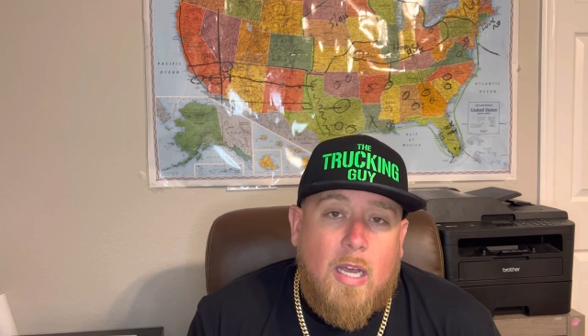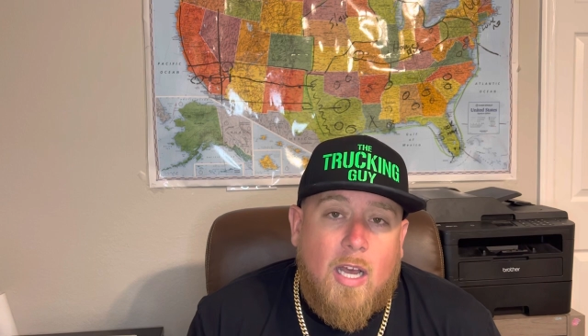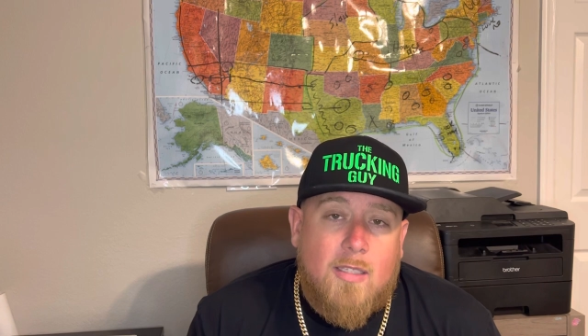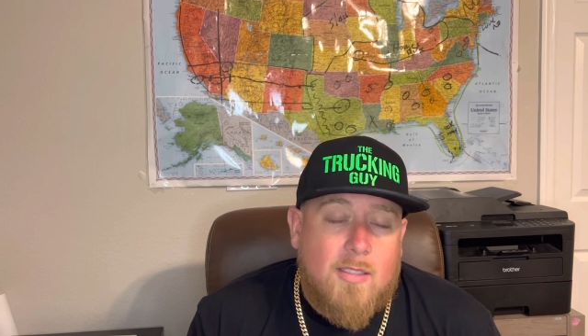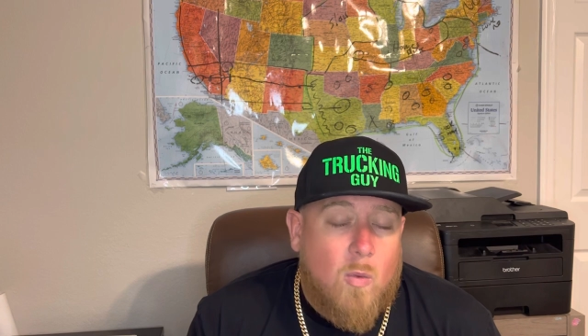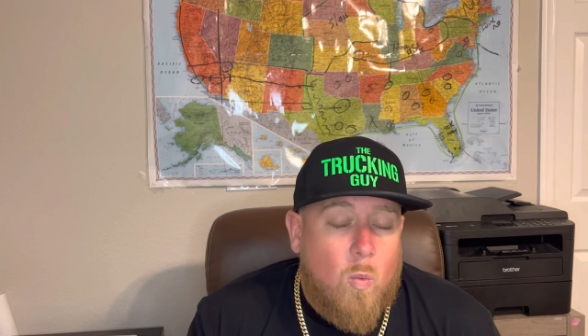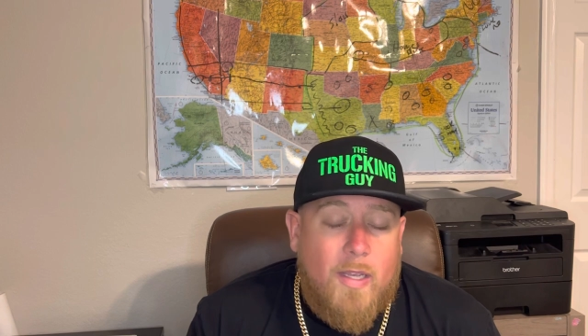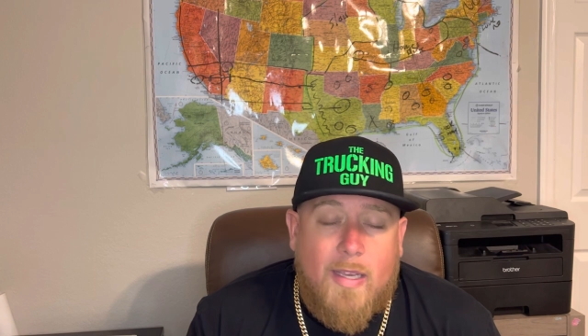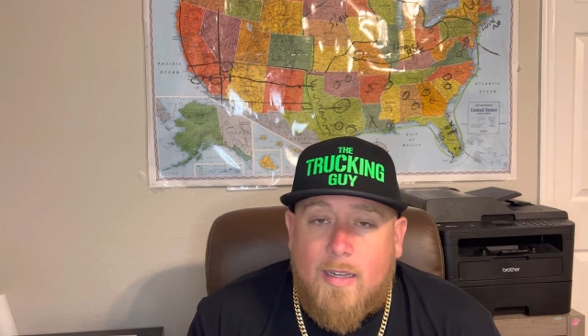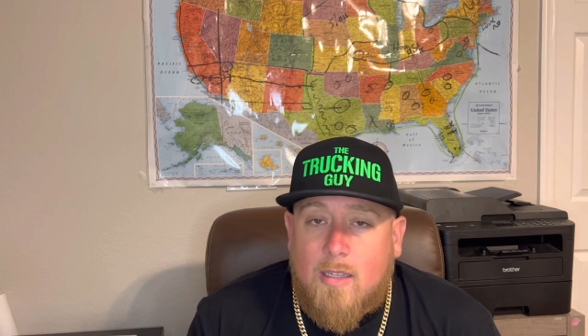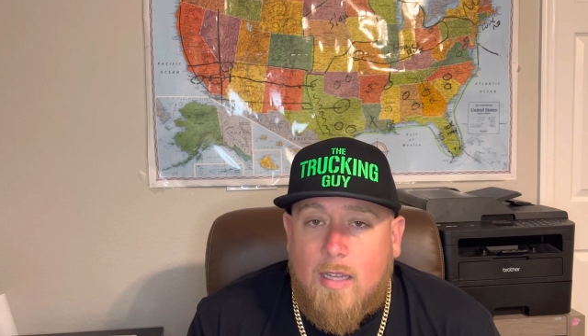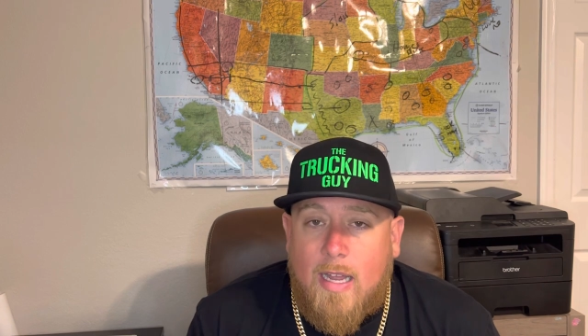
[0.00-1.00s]
It's a
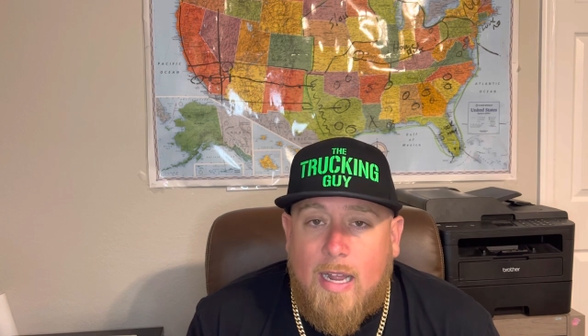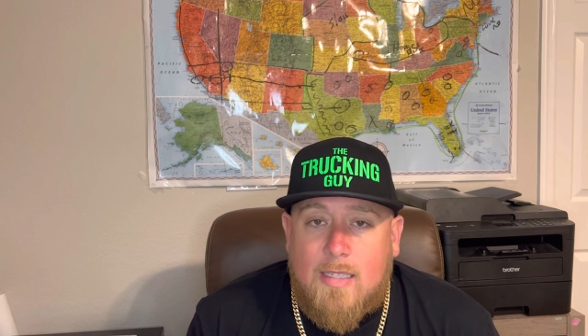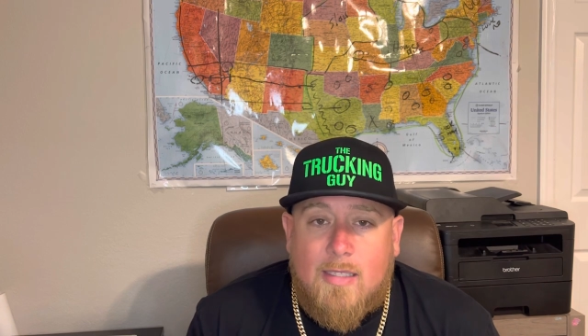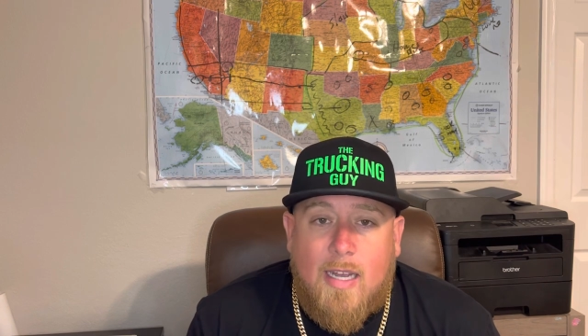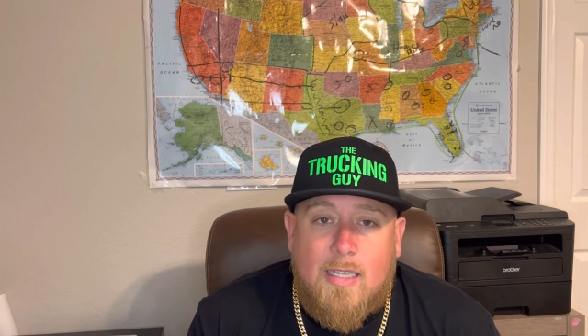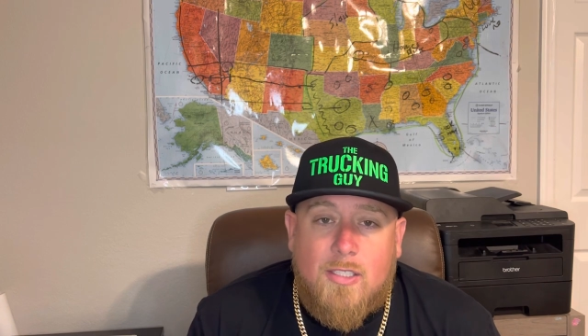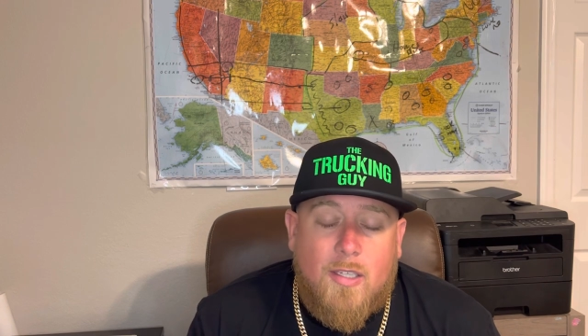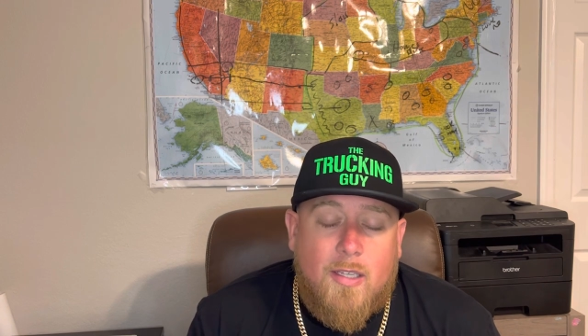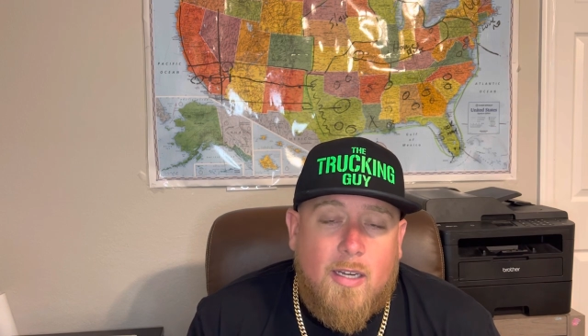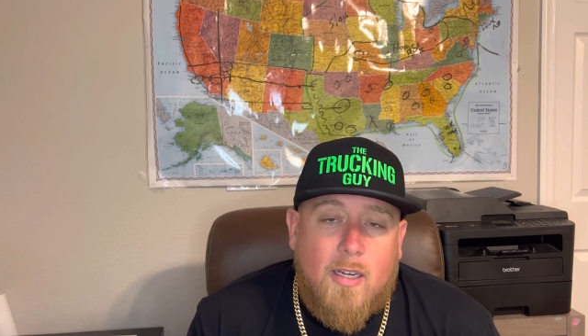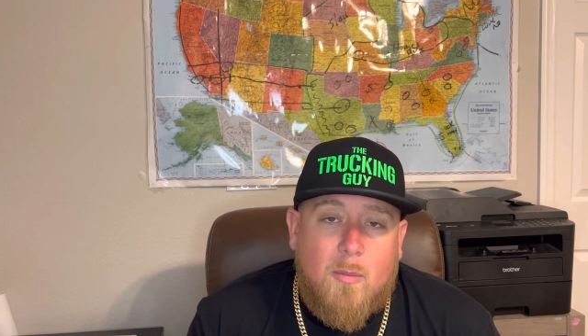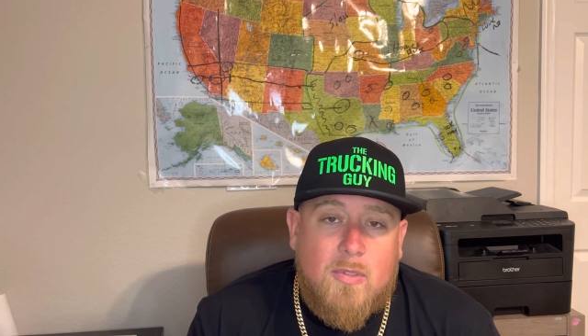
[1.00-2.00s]
weekend class, guys. You can
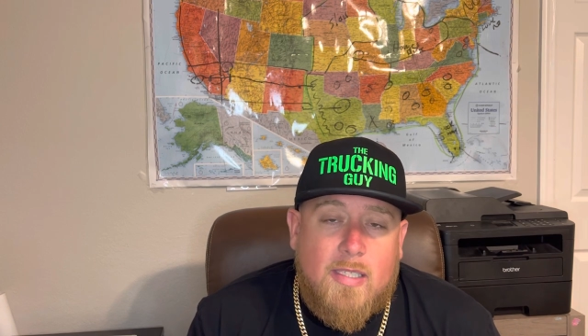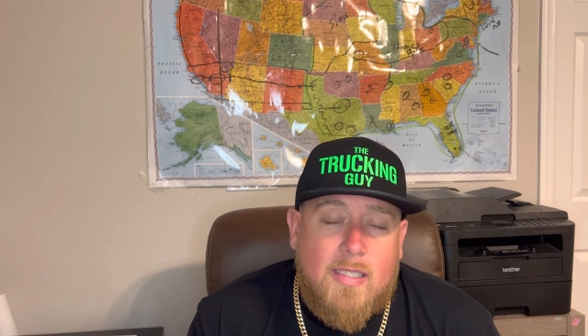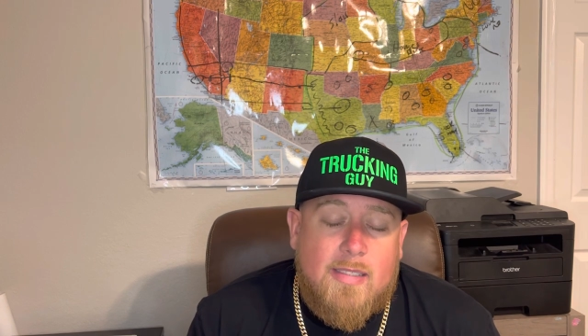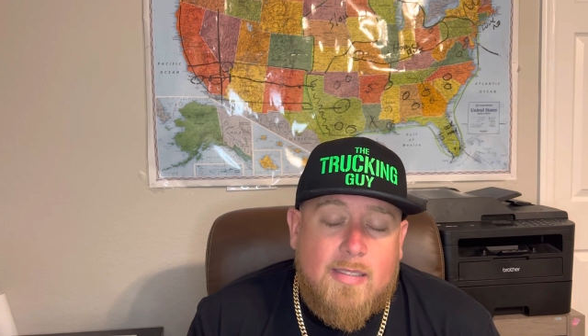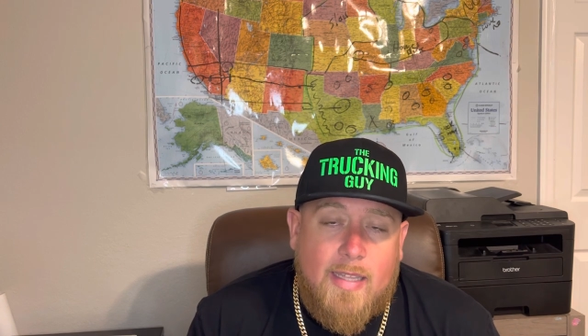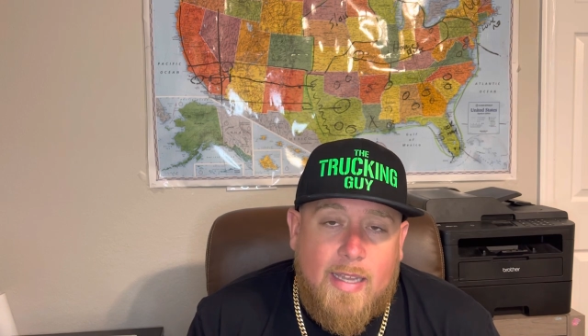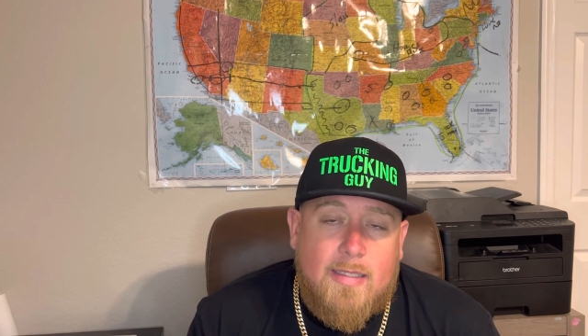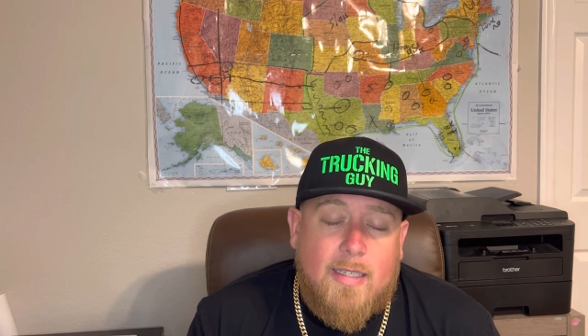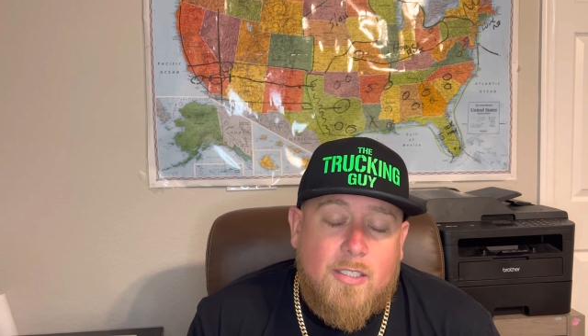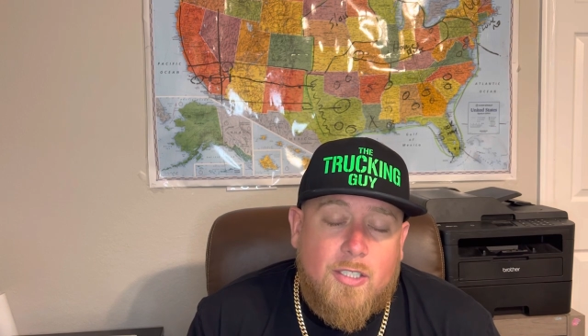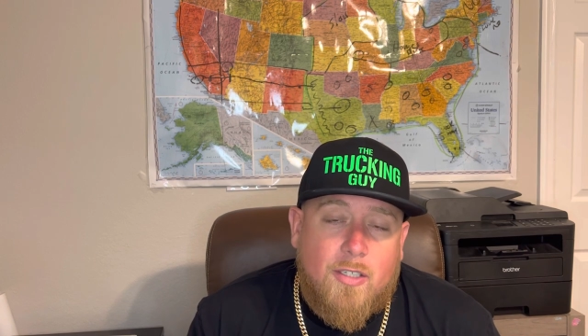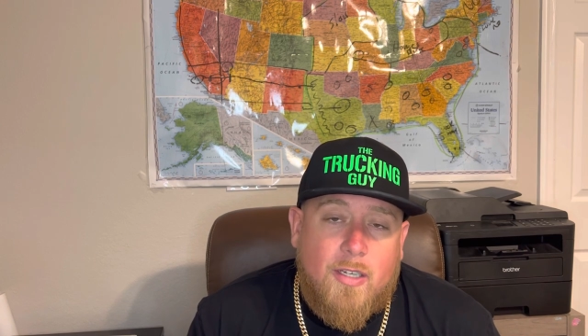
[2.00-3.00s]
get it in almost any state
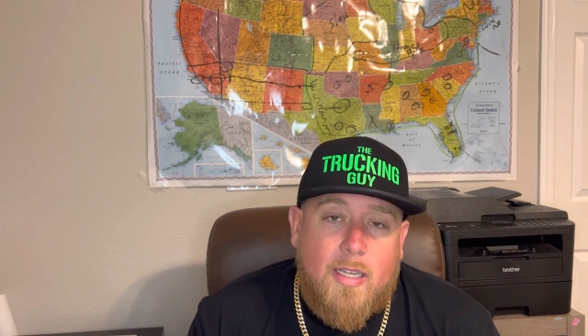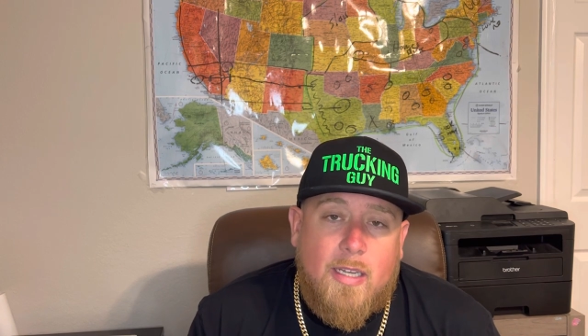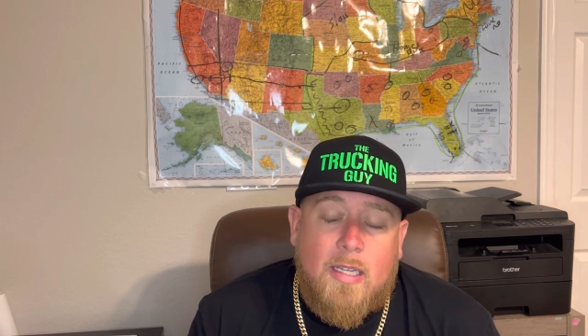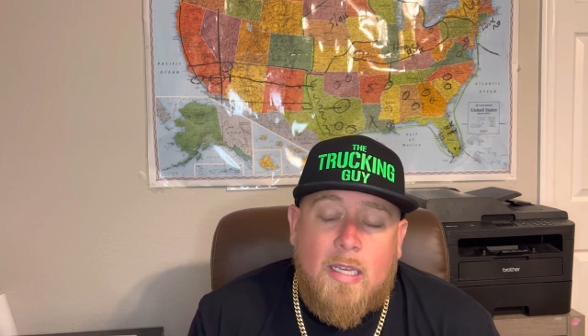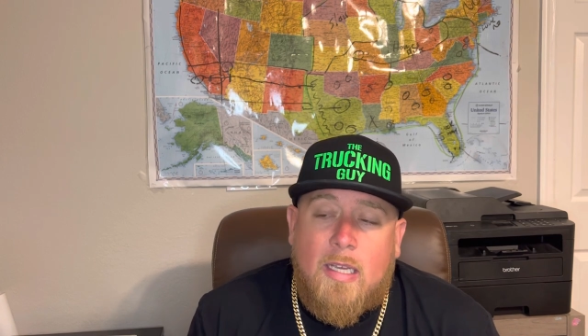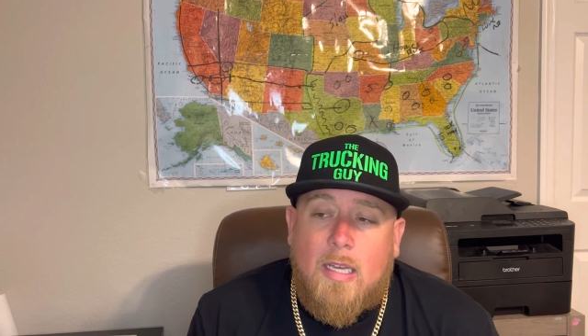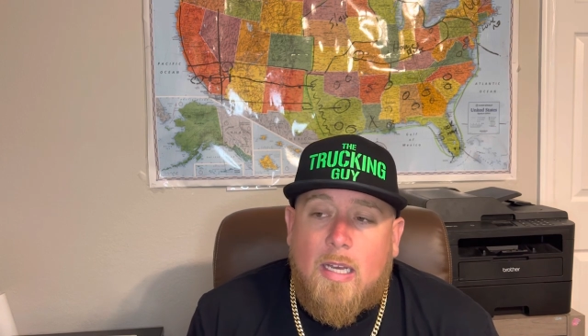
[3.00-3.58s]
that you're in.